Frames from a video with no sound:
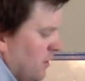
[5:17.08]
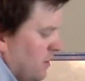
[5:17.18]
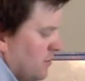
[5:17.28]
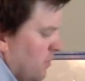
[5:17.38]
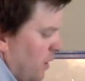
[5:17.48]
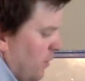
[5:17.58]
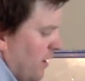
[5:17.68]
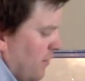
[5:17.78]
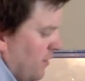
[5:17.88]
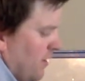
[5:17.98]
So all we
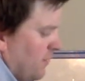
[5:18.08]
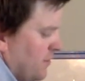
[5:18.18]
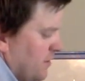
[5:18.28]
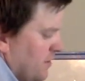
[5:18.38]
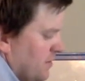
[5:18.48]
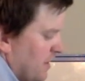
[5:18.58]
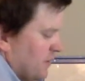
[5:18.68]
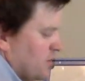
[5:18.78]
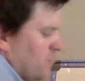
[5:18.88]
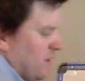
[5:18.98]
have left here is
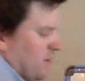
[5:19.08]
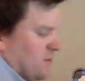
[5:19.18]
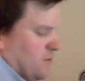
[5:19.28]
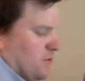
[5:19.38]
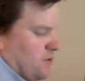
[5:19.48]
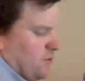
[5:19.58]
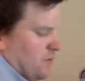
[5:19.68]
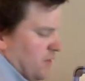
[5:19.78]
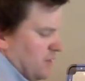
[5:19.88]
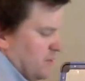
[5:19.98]
x squared because those 2's
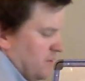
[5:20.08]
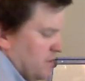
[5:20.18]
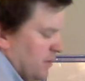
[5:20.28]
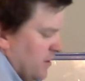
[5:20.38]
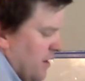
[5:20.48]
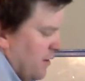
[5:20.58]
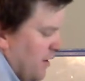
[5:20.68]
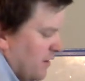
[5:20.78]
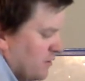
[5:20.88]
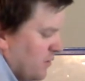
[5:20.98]
cancel each other out.
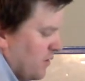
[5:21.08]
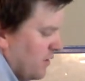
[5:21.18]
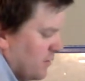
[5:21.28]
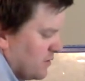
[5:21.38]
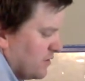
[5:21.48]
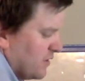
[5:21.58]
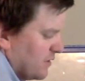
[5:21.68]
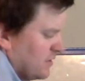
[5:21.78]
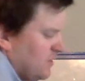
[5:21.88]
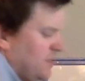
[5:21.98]
X squared equals
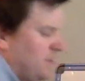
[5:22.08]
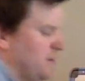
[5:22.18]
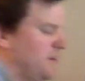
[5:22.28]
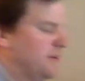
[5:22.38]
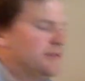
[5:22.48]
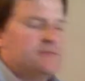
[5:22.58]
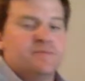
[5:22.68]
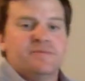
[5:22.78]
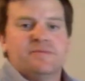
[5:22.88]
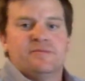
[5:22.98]
16.
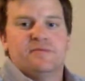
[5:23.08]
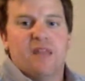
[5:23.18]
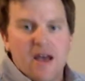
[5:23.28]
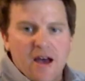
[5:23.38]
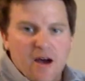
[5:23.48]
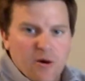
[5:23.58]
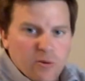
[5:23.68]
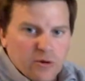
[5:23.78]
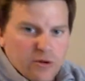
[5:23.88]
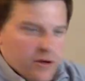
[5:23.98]
Now
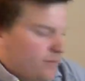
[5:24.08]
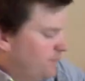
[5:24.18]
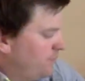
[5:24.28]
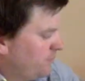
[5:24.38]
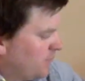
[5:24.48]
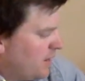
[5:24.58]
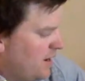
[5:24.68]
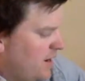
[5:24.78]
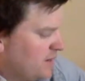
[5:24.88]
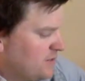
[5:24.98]
we're good.
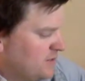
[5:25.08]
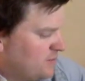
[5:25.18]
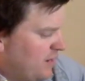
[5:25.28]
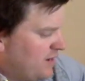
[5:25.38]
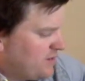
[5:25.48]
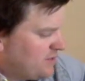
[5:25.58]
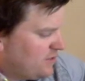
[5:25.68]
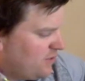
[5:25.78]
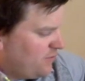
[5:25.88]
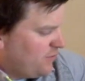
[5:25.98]
Okay, x is by
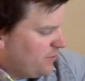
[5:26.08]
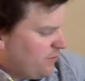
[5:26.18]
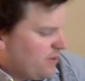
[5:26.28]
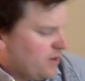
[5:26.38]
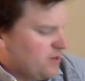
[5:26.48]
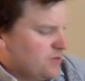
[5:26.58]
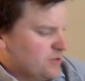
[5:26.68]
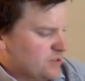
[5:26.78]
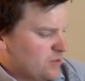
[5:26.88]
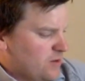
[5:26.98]
itself here. We want to undo
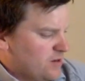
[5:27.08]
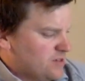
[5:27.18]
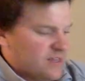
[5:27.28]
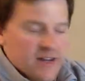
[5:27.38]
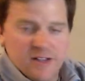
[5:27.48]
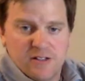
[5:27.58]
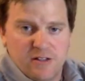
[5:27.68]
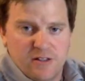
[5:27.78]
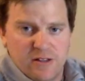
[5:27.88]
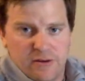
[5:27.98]
the squared to get x
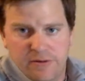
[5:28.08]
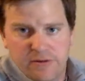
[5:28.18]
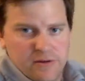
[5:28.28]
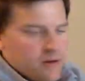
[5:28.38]
all alone.